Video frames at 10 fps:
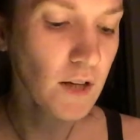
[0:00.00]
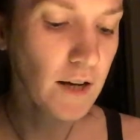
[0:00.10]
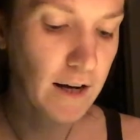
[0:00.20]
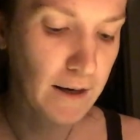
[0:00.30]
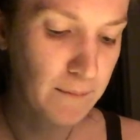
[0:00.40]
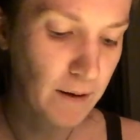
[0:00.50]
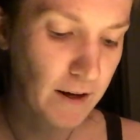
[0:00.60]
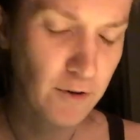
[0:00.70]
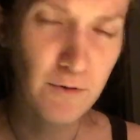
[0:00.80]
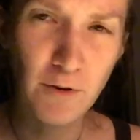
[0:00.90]
Um, I
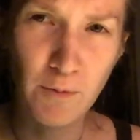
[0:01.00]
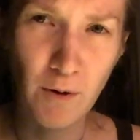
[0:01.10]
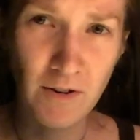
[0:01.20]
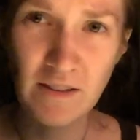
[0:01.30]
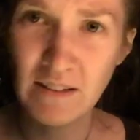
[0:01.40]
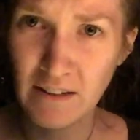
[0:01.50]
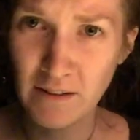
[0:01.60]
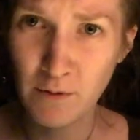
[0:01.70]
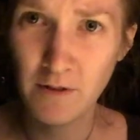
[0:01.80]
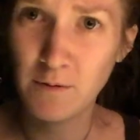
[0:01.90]
know Fully Raw Christina is
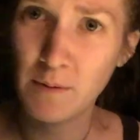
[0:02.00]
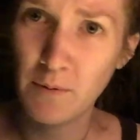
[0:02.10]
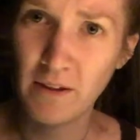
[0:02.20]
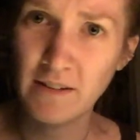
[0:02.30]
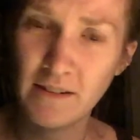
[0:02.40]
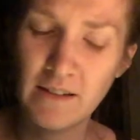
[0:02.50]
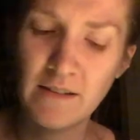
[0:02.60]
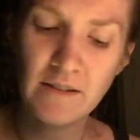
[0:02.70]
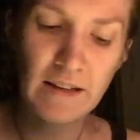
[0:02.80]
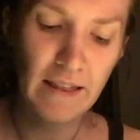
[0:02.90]
one of those people that tends
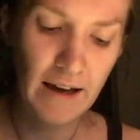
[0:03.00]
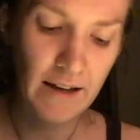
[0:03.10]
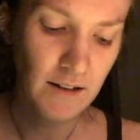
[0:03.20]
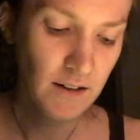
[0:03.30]
to say that.